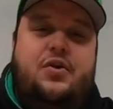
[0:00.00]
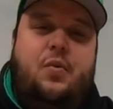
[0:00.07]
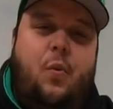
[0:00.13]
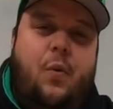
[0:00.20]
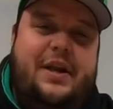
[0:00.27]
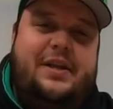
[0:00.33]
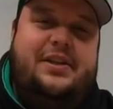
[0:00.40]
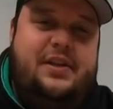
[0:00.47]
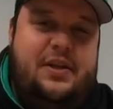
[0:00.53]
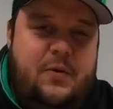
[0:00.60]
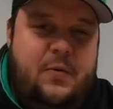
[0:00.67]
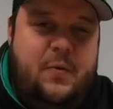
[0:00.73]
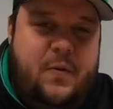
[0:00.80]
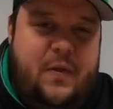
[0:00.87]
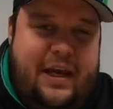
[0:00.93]
What do
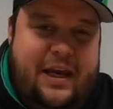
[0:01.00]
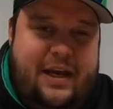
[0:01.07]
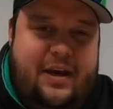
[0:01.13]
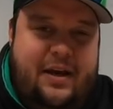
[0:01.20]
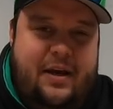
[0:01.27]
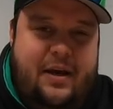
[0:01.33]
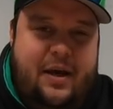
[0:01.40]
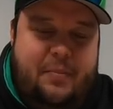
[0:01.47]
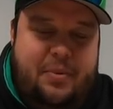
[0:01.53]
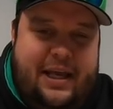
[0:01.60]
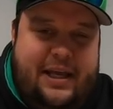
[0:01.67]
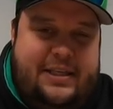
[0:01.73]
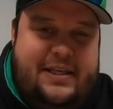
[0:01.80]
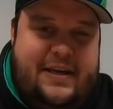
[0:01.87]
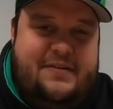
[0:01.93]
you think
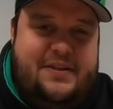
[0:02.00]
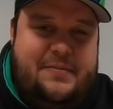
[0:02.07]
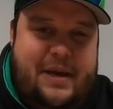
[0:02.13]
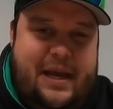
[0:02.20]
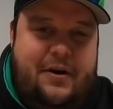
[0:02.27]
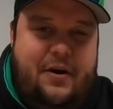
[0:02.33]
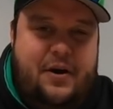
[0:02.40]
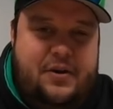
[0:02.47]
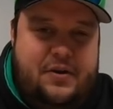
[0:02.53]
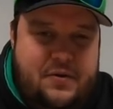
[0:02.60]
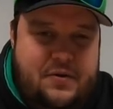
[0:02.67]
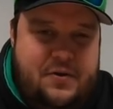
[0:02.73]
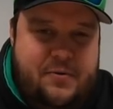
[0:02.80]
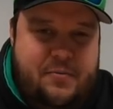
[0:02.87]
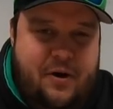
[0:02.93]
Plane Savers made on
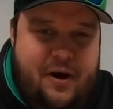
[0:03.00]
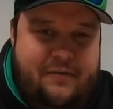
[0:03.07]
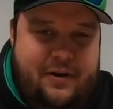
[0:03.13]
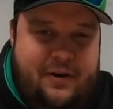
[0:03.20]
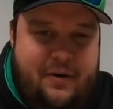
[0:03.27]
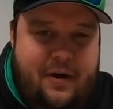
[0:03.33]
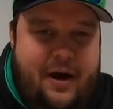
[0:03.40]
YouTube revenue?